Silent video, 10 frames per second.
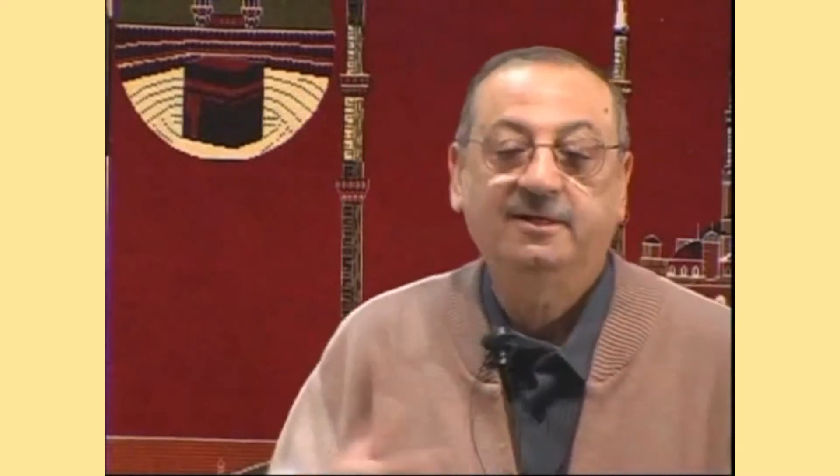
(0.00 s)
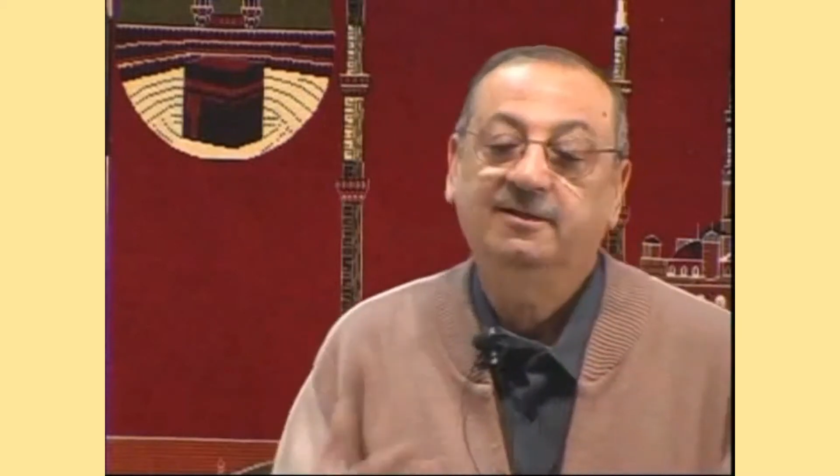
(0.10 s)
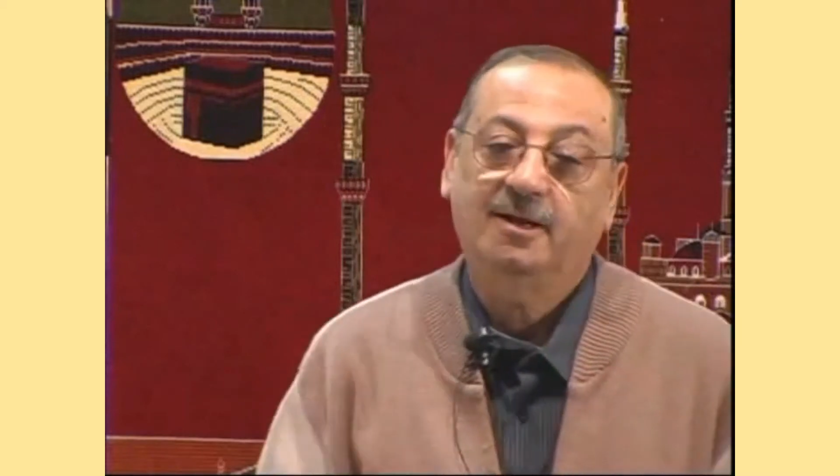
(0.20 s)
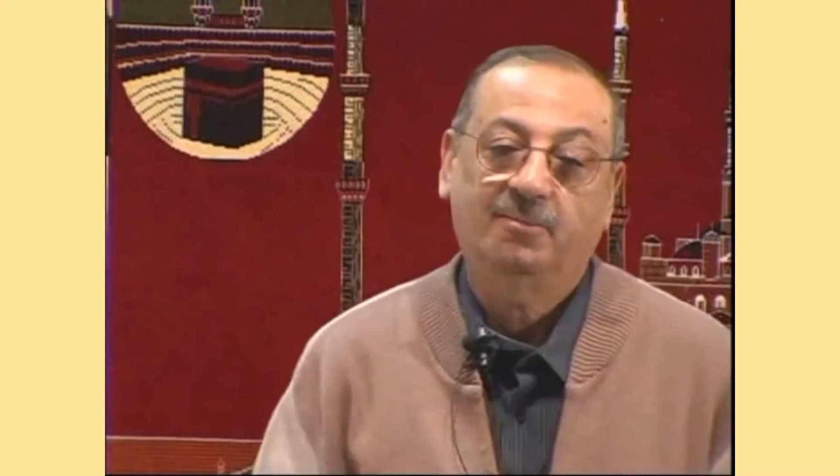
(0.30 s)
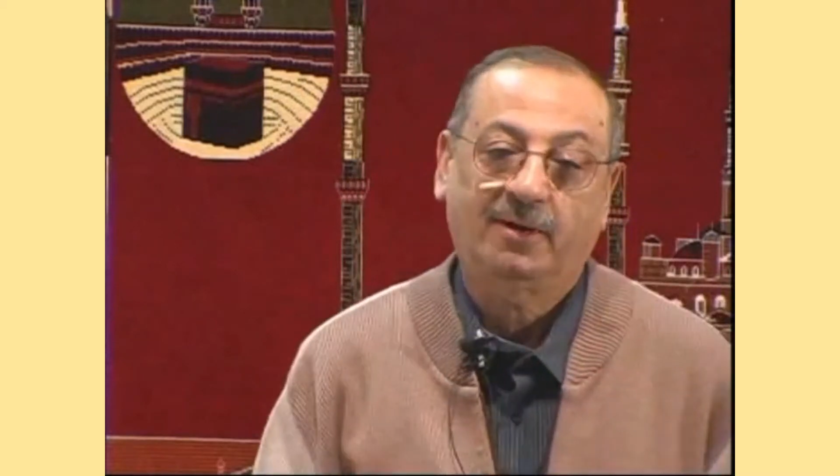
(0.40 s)
in
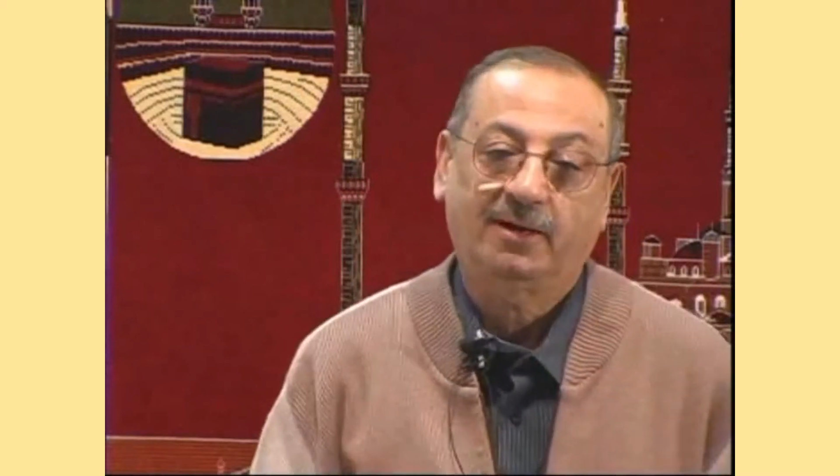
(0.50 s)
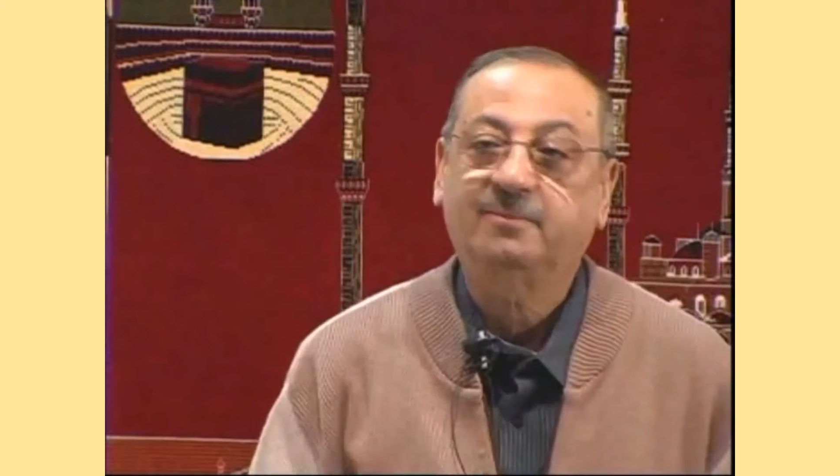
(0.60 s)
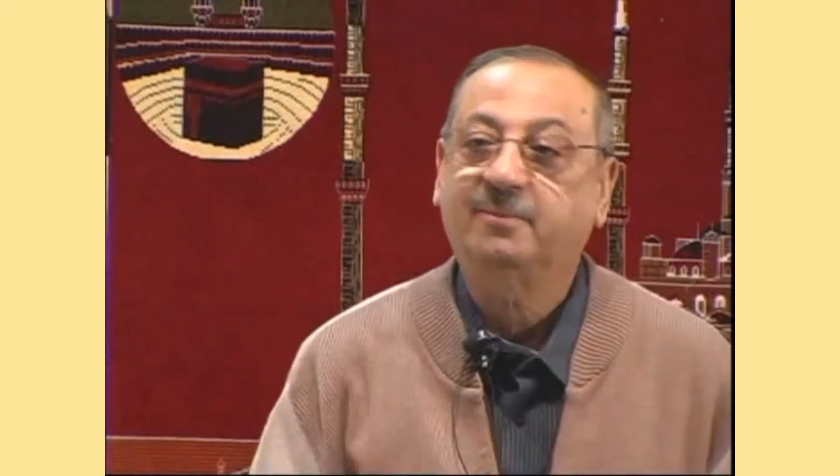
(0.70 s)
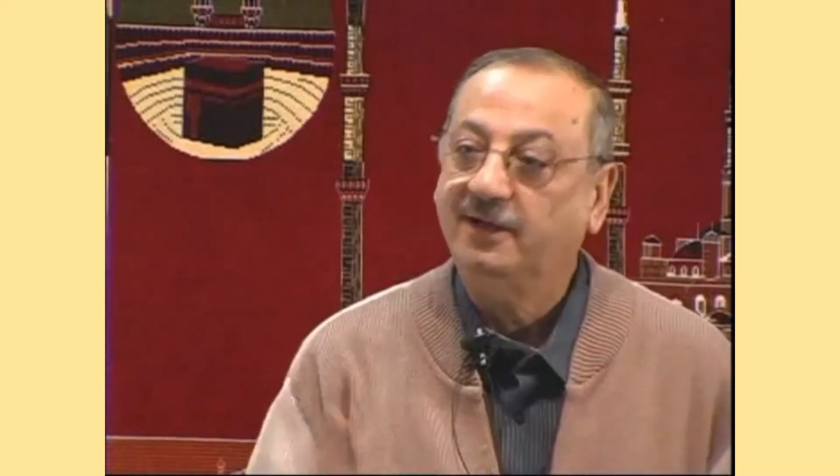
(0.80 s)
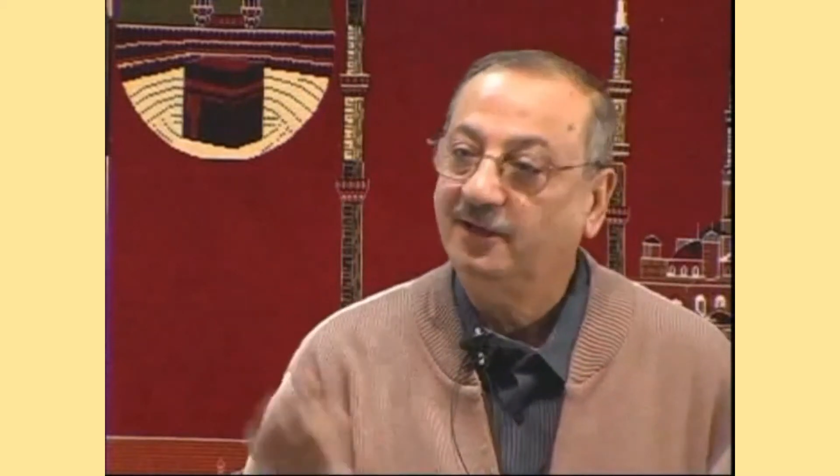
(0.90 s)
their blood,
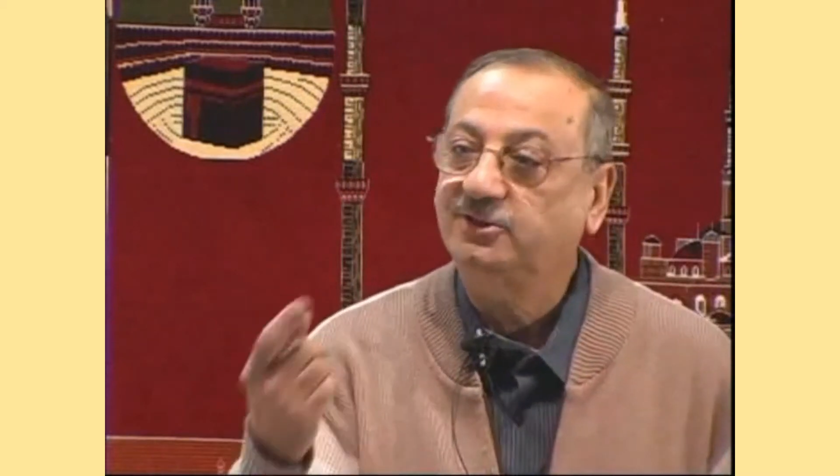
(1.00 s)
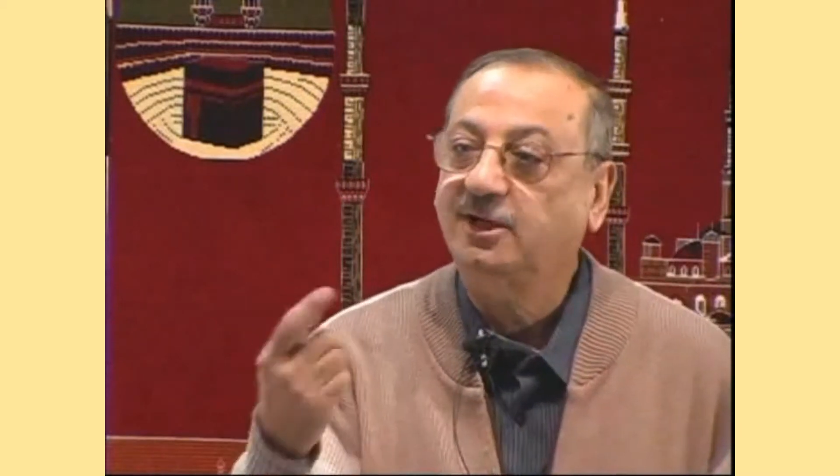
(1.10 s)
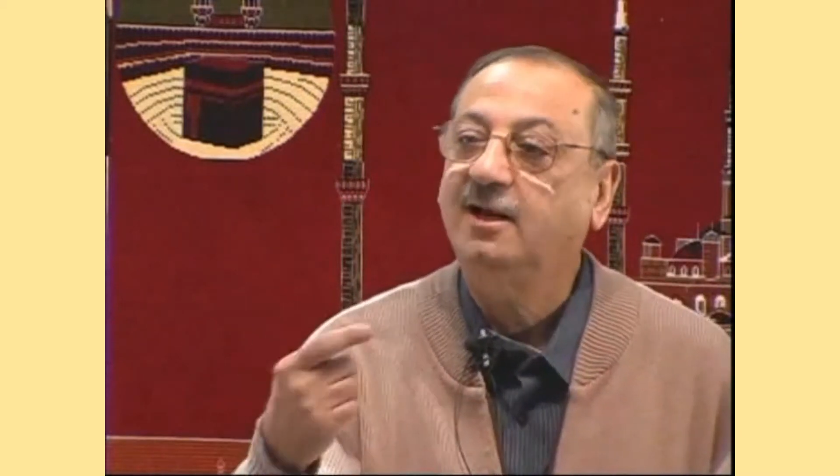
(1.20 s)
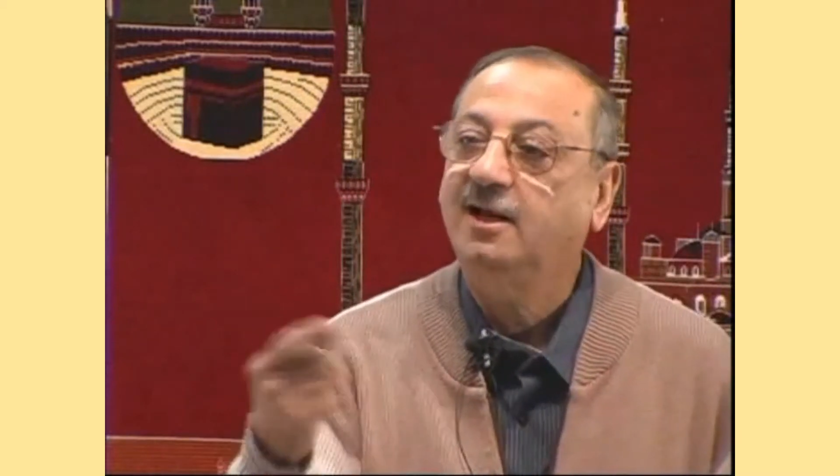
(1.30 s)
but inshallah,